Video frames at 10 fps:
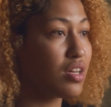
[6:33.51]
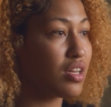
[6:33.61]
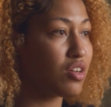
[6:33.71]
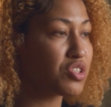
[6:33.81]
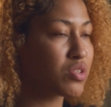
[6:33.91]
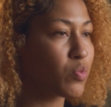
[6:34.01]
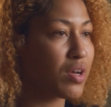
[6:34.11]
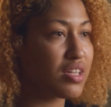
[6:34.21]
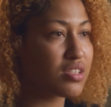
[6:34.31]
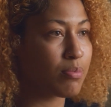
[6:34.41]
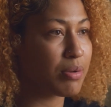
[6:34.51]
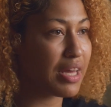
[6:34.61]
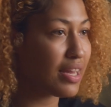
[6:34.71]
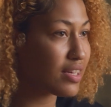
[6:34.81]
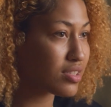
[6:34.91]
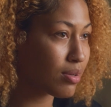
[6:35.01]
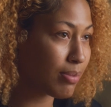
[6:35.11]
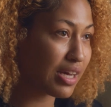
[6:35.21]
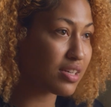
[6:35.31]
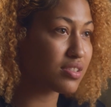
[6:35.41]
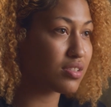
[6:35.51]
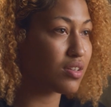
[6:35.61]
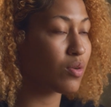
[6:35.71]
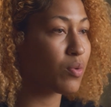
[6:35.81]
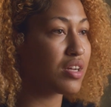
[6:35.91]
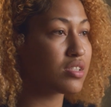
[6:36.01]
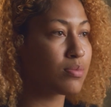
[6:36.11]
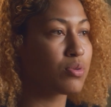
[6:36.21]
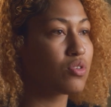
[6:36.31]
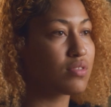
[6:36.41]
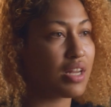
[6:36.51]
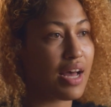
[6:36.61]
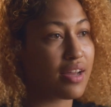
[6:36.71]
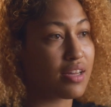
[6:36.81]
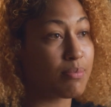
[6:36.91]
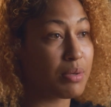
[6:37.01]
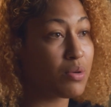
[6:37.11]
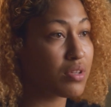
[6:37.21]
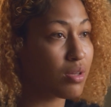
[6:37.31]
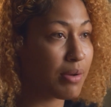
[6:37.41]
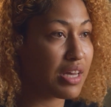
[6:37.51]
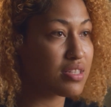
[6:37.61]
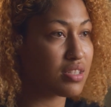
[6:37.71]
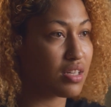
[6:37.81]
you know, just wanting to play against the best, you know, wanting to prove that I can be with the best.